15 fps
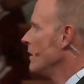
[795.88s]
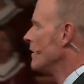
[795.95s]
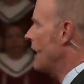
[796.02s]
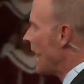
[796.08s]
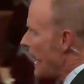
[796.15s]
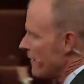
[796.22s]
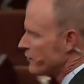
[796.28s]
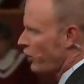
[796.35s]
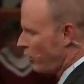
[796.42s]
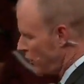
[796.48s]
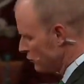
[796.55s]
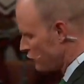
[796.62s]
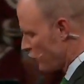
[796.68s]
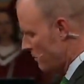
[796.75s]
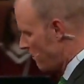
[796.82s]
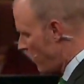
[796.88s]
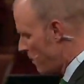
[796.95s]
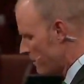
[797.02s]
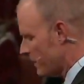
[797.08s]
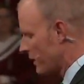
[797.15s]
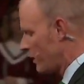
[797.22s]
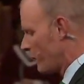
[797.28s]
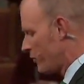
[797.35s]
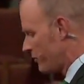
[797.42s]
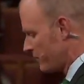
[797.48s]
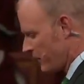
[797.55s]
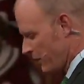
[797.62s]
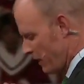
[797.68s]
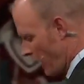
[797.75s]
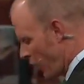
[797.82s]
Now, I told you a moment ago,
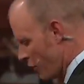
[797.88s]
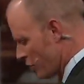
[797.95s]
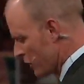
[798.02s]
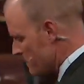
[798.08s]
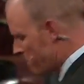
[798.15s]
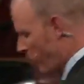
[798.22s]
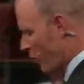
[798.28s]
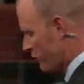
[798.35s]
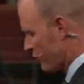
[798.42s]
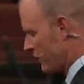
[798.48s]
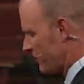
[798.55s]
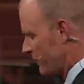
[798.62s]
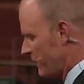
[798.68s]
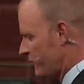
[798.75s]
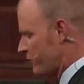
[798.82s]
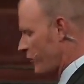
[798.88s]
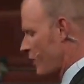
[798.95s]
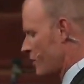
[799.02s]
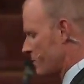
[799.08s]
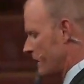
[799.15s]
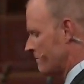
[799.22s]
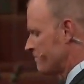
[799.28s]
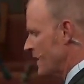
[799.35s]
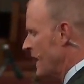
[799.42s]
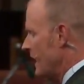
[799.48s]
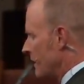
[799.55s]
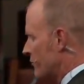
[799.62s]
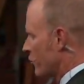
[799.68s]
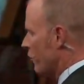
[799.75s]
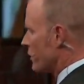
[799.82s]
the early portion of this sermon
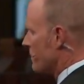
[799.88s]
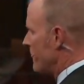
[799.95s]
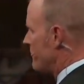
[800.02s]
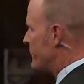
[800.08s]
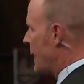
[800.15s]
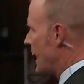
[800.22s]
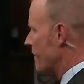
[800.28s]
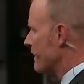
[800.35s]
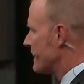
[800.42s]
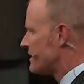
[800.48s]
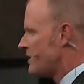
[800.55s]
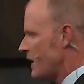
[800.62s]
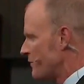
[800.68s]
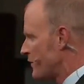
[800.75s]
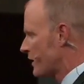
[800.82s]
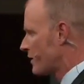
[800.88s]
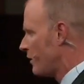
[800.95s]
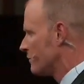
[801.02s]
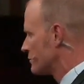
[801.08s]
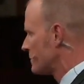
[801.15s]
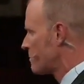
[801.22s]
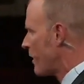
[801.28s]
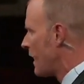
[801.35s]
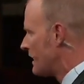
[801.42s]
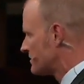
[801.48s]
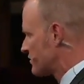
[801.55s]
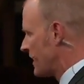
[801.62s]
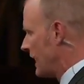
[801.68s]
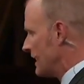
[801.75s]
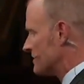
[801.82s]
is going to be very difficult to
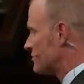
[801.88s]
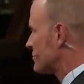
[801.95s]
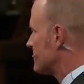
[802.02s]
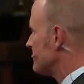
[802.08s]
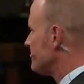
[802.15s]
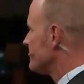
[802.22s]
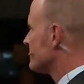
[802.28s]
process.